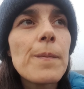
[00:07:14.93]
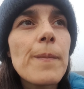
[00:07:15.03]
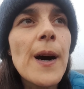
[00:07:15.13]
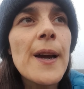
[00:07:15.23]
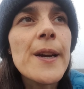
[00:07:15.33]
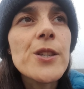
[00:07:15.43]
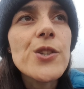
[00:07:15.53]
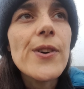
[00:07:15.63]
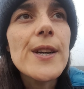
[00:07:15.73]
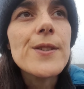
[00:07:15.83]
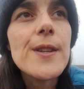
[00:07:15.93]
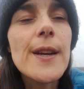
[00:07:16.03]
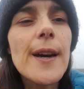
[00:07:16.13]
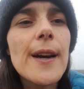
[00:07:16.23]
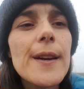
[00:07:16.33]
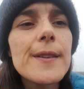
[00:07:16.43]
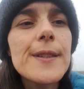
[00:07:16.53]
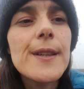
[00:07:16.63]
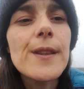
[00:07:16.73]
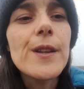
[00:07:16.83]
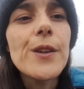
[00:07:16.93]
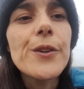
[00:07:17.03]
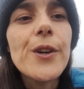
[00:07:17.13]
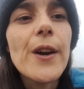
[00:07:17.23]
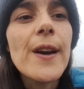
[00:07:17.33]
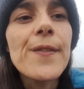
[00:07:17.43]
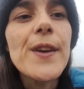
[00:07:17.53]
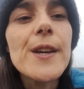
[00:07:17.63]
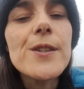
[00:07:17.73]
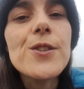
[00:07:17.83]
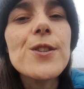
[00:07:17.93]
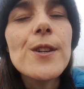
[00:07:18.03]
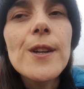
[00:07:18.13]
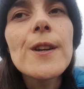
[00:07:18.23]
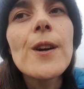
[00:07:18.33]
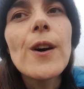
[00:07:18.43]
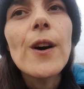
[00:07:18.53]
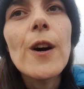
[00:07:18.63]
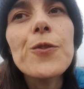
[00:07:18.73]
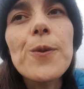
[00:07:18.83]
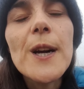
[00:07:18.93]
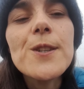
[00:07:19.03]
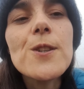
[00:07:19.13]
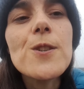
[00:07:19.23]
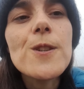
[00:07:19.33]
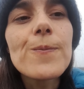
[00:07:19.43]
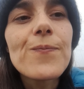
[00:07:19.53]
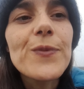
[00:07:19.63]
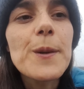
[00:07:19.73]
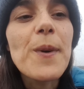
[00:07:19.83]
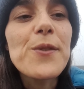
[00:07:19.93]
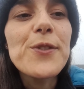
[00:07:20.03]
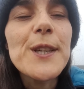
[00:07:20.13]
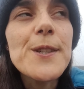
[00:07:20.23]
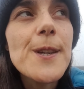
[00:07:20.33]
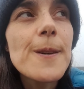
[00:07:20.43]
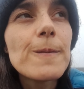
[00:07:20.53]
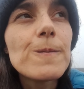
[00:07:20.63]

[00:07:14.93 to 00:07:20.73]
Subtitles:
my x-rays that I did in the UK, and there is arthritis in my feet.